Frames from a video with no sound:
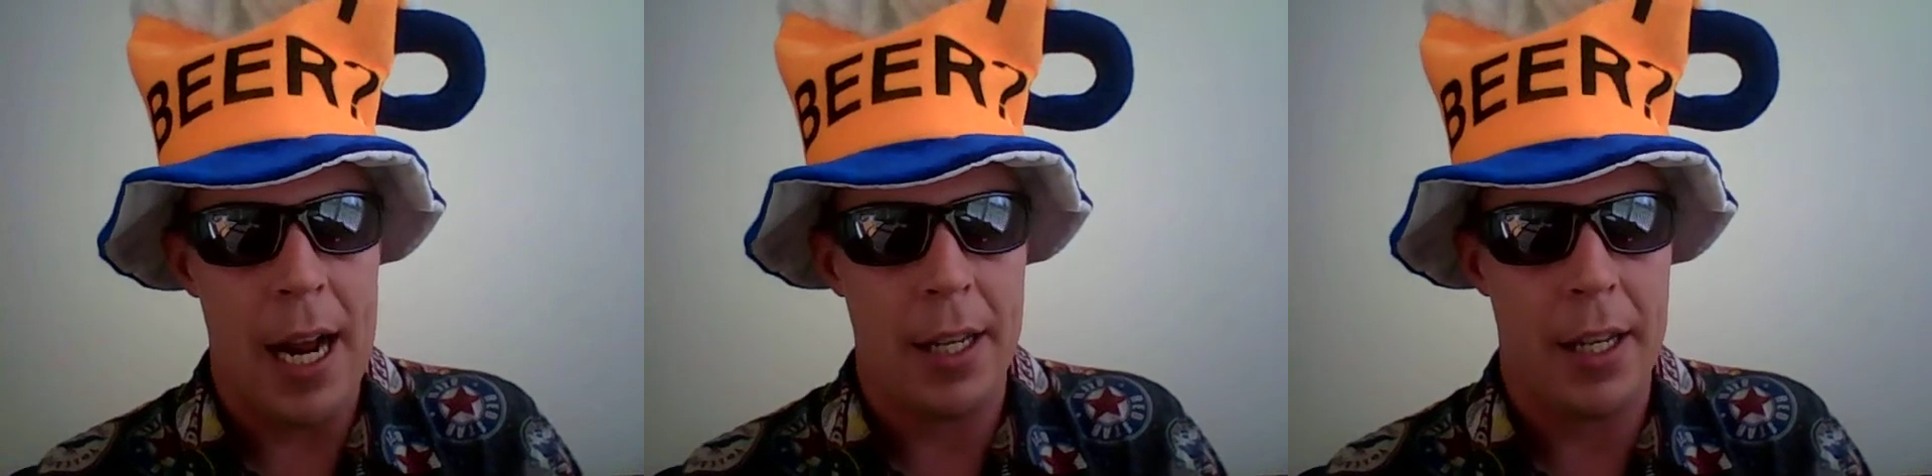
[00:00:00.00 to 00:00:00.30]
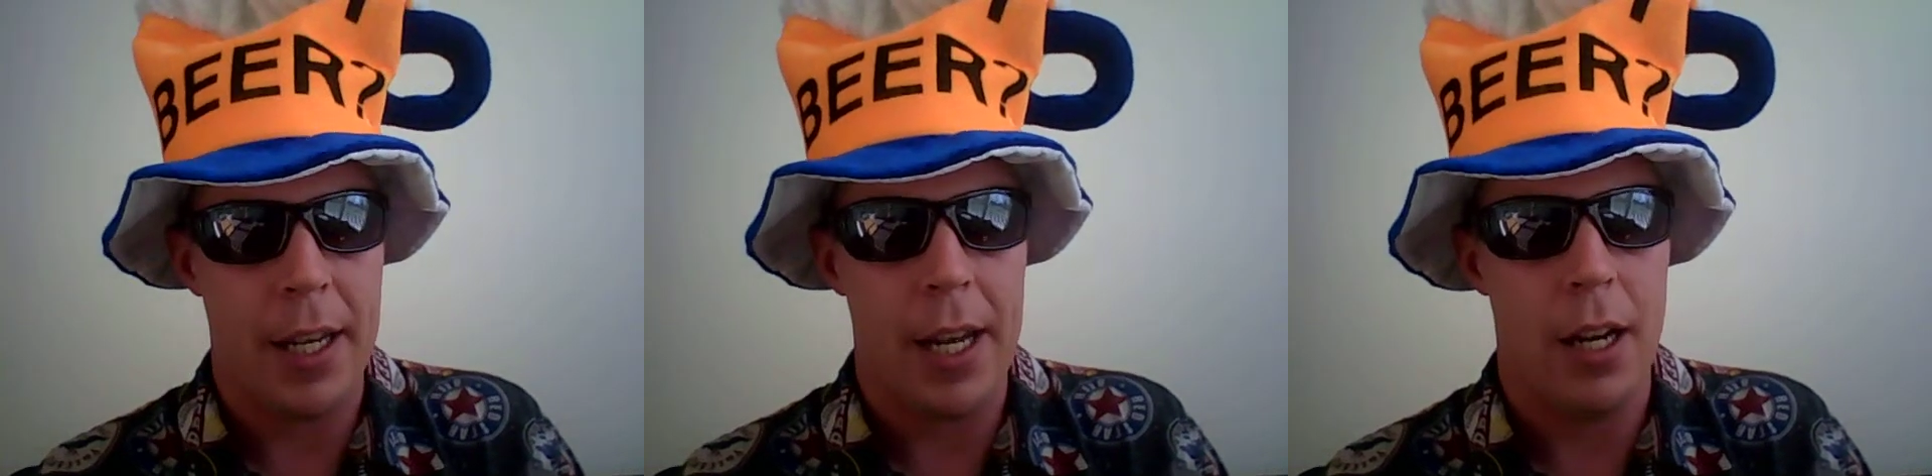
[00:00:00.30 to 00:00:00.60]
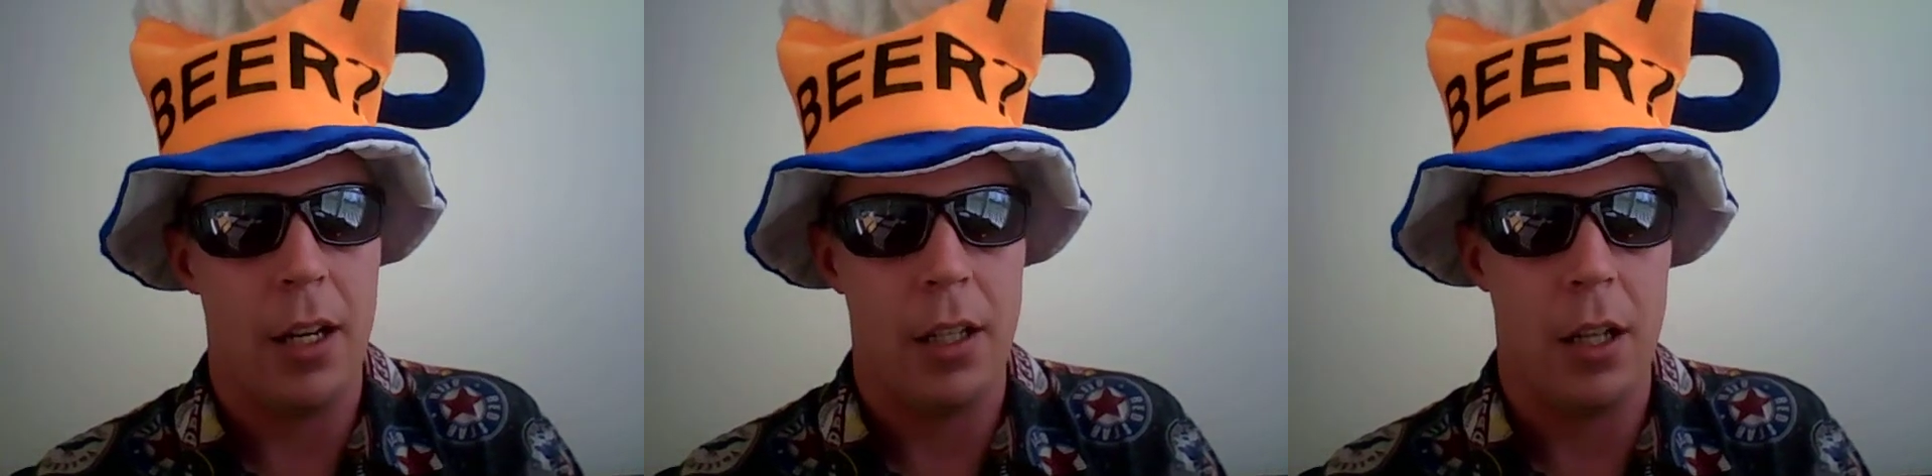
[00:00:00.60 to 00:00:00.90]
I'm
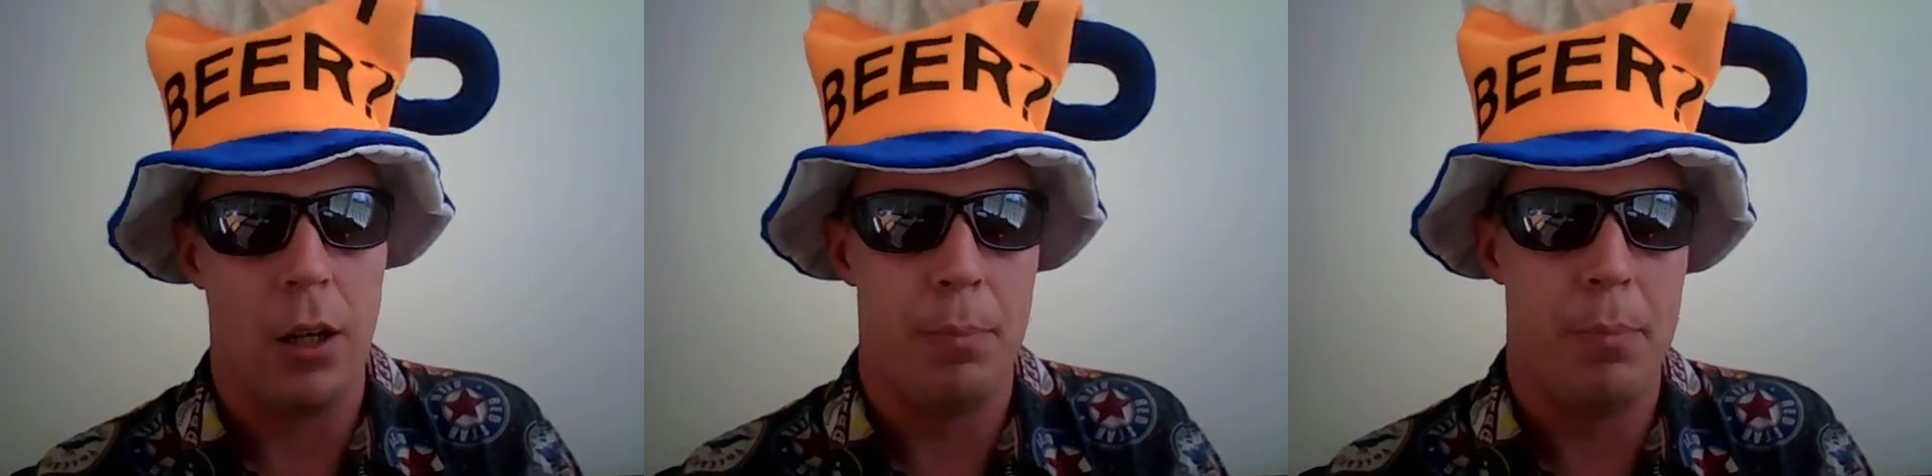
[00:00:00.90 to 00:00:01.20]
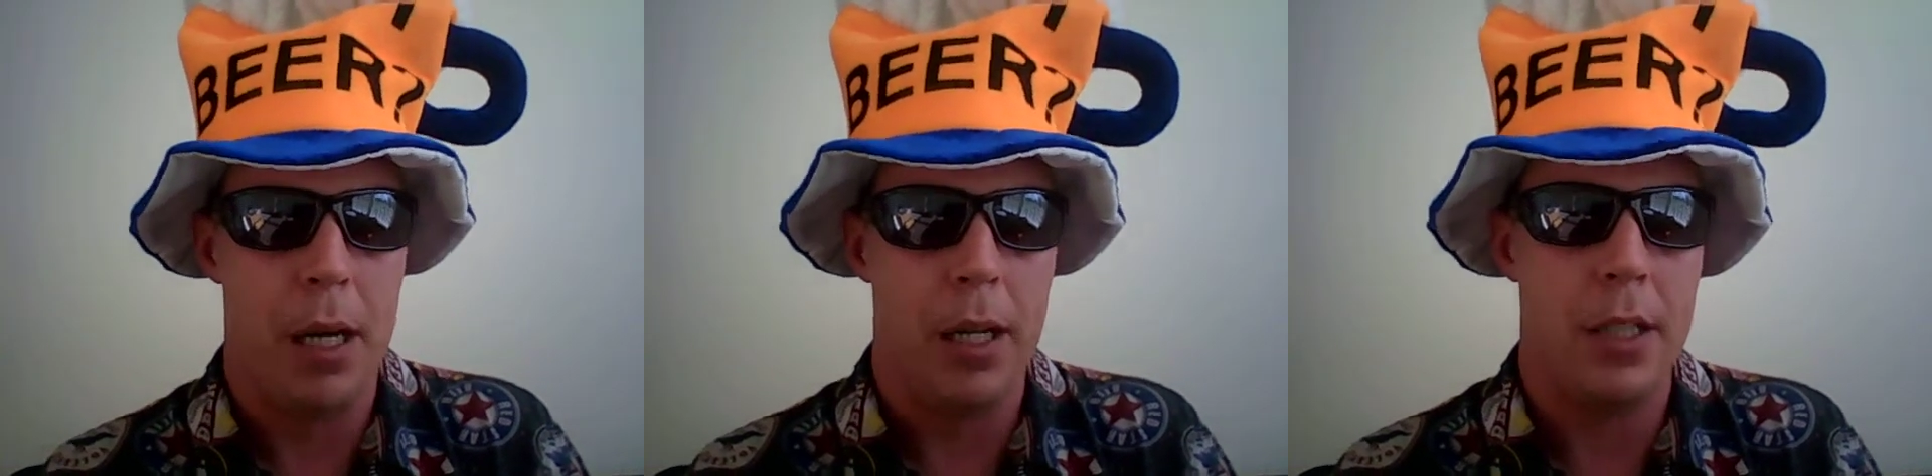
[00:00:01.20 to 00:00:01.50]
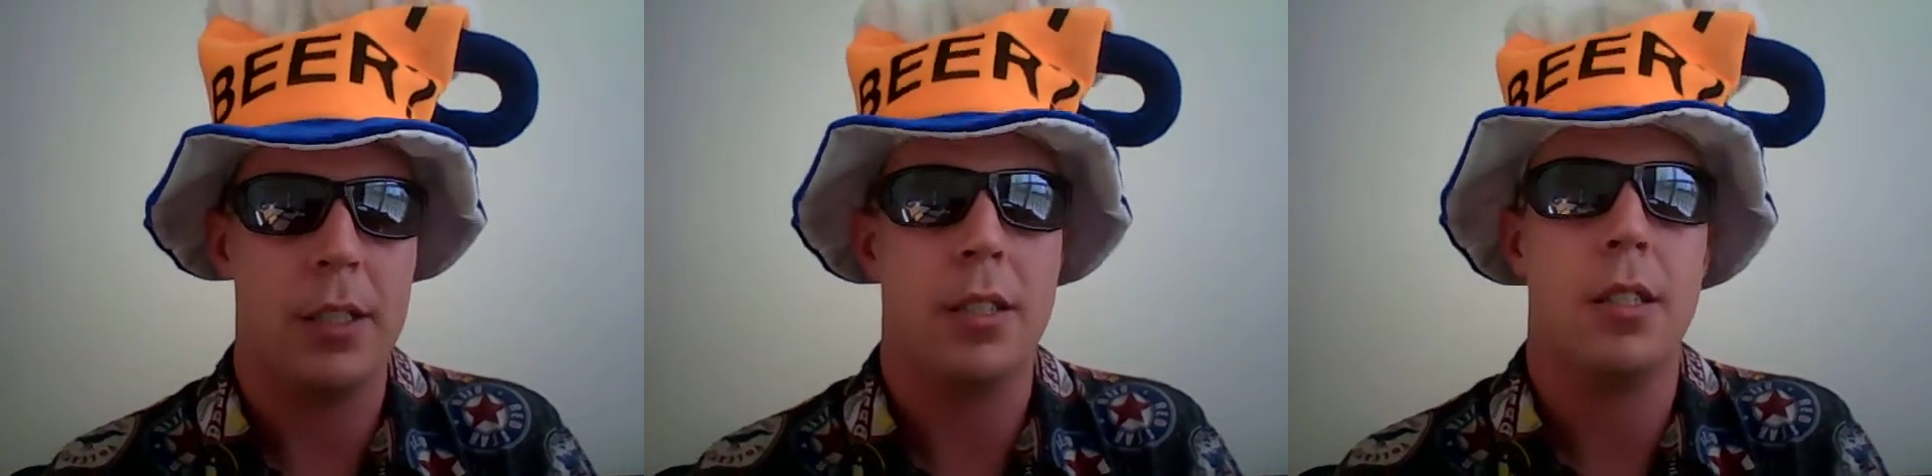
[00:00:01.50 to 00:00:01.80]
starting to get a little
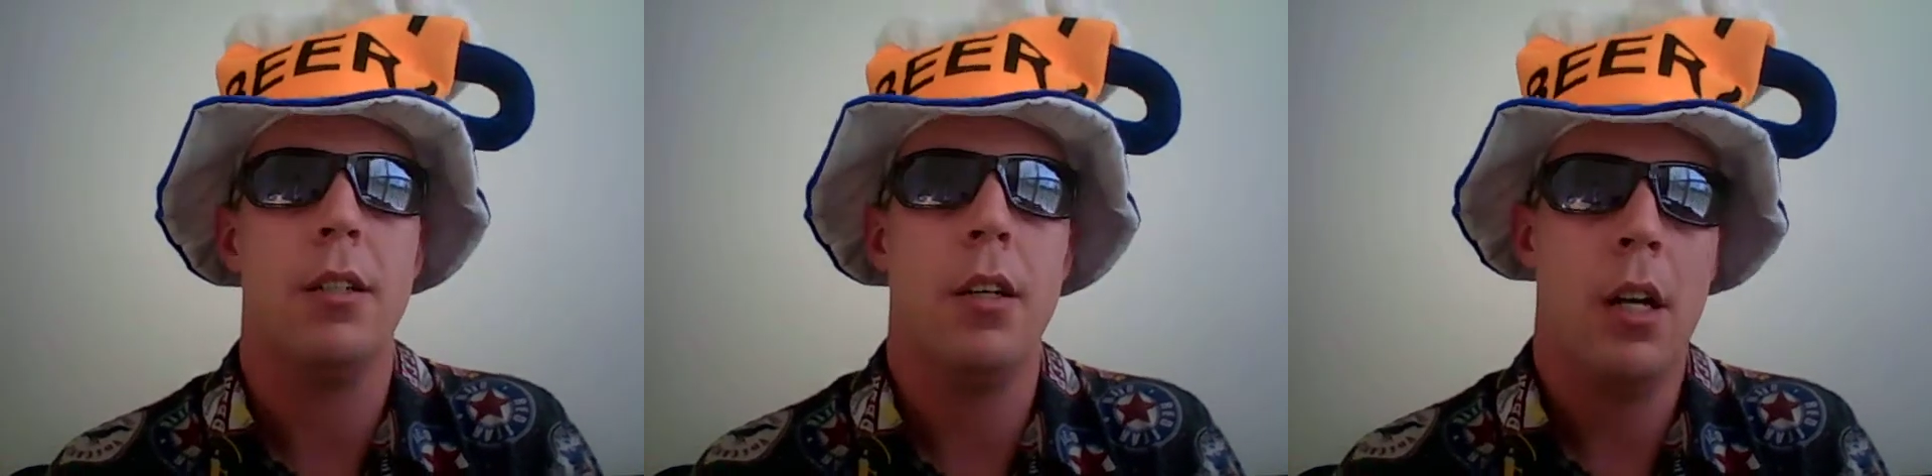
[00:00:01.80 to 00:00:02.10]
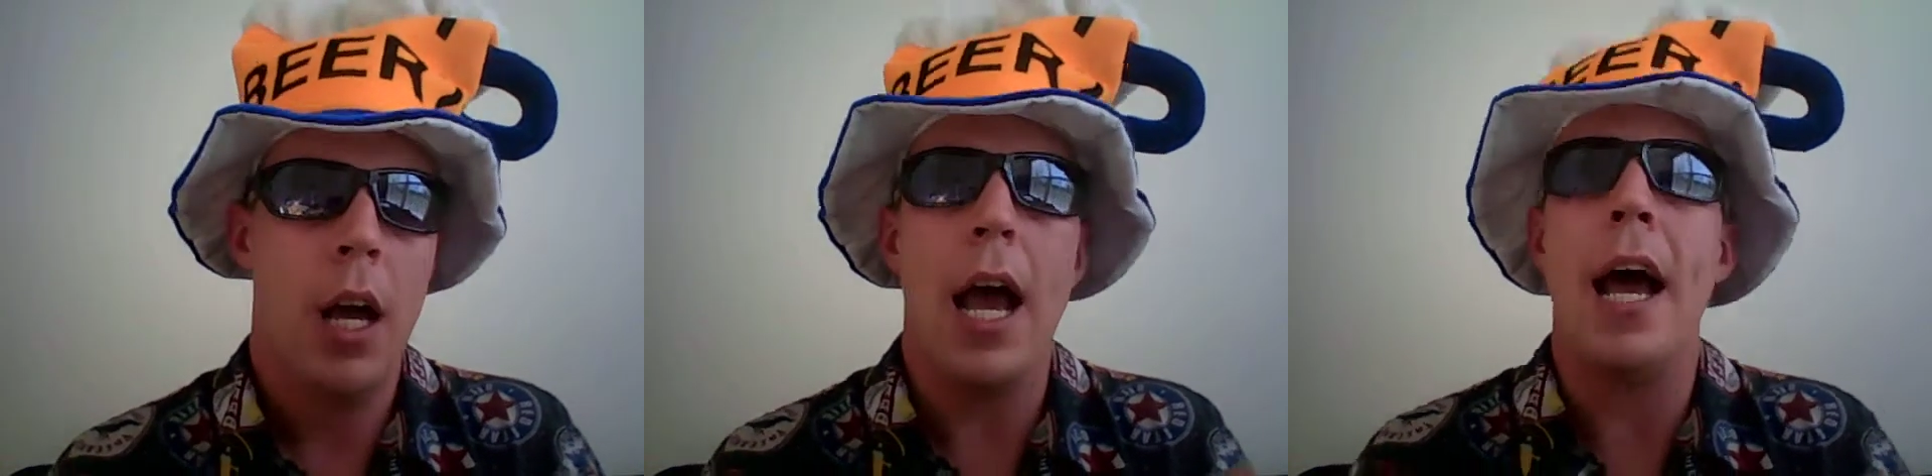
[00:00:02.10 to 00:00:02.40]
buzzed.